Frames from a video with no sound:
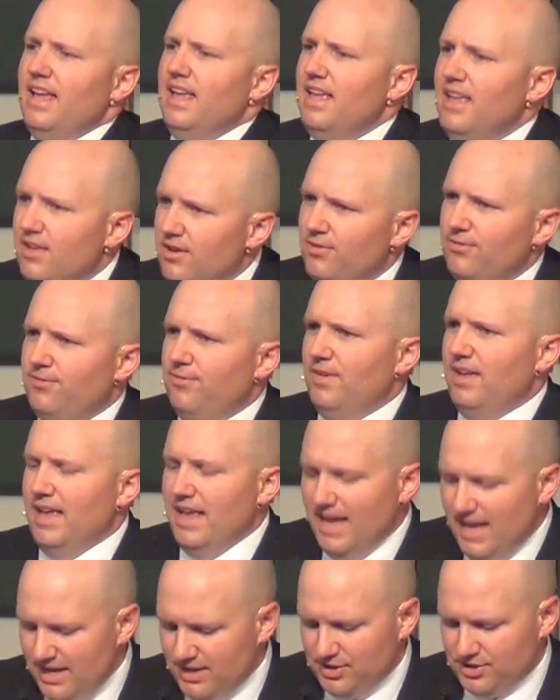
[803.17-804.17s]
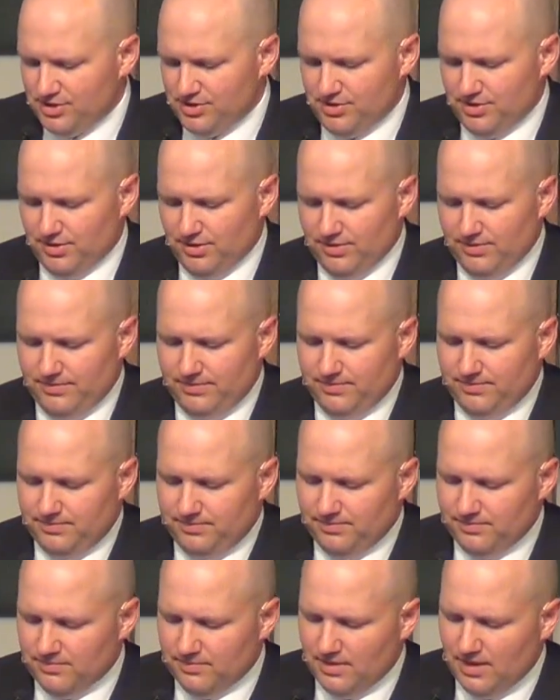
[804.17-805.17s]
If Easter,
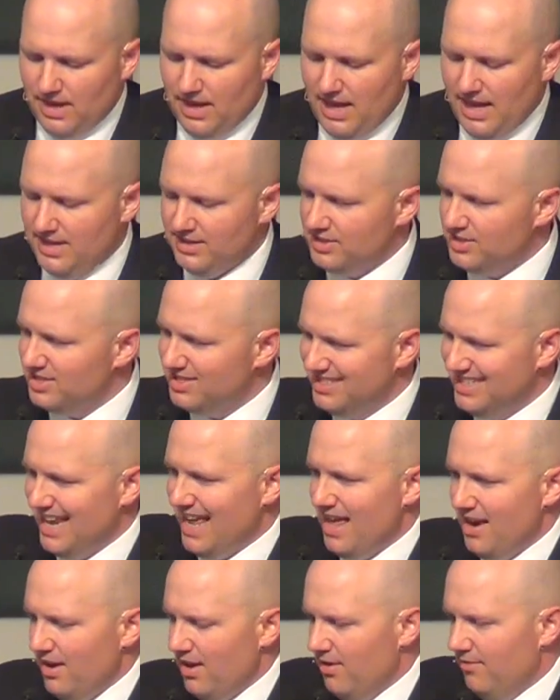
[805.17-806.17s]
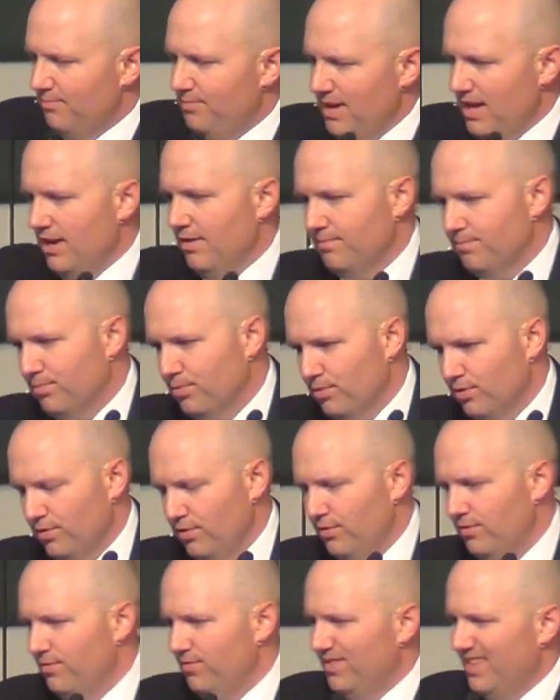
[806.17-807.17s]
instead of being
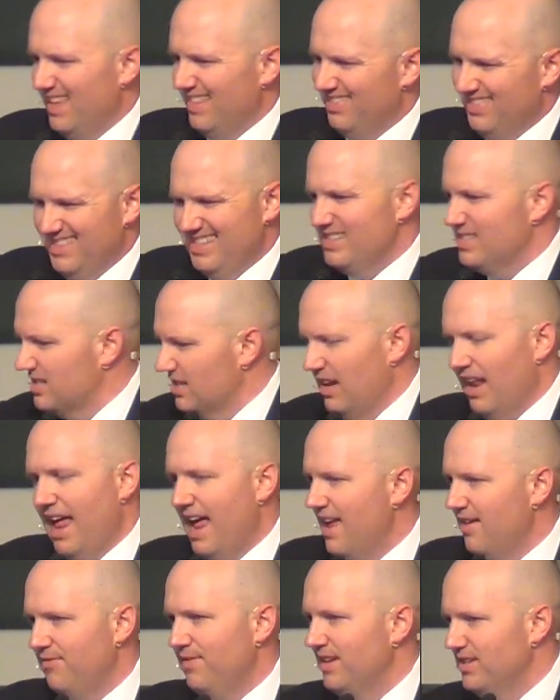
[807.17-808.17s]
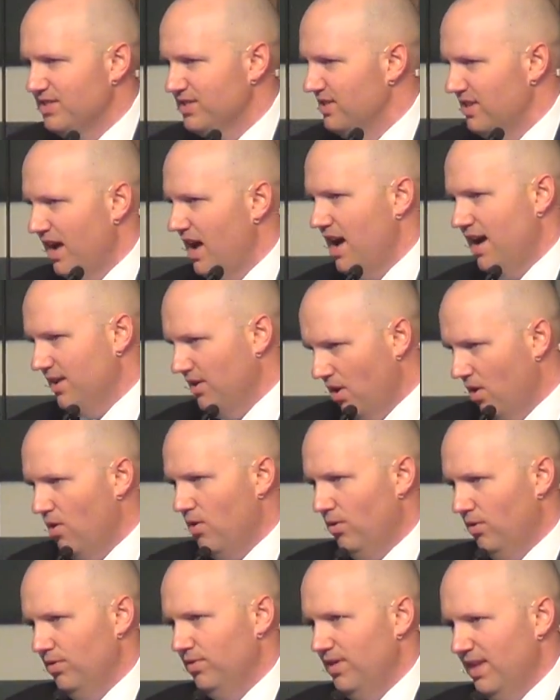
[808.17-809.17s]
proof that this life is not
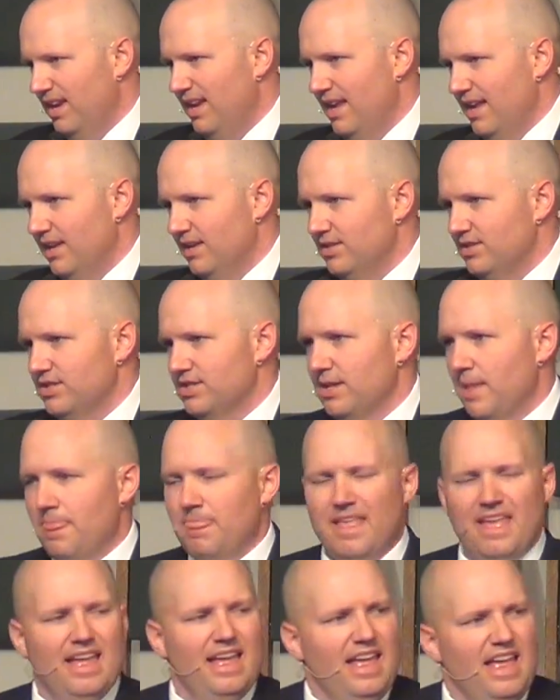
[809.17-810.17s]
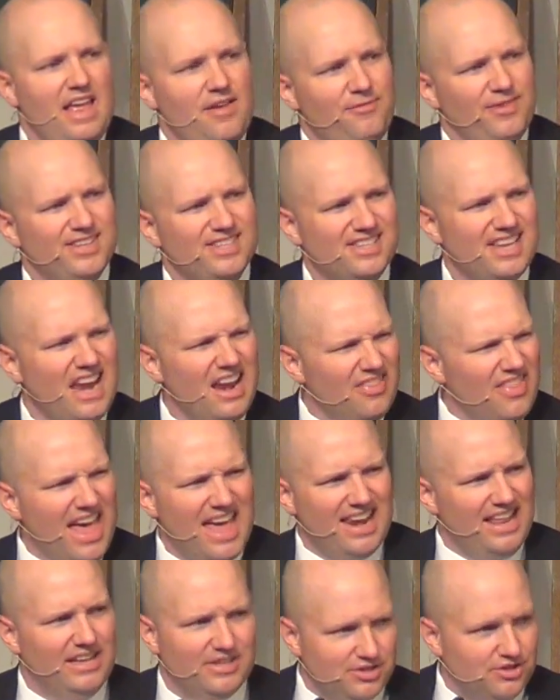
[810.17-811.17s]
all that is, if instead of
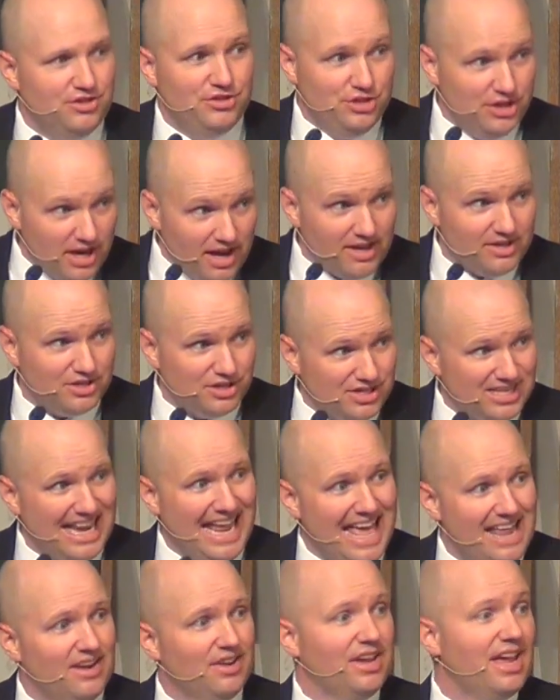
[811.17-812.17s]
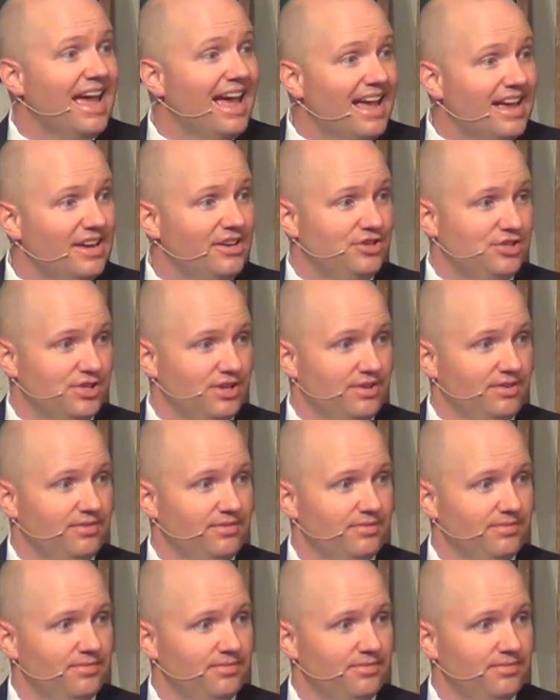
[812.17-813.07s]
that it's just an occasion,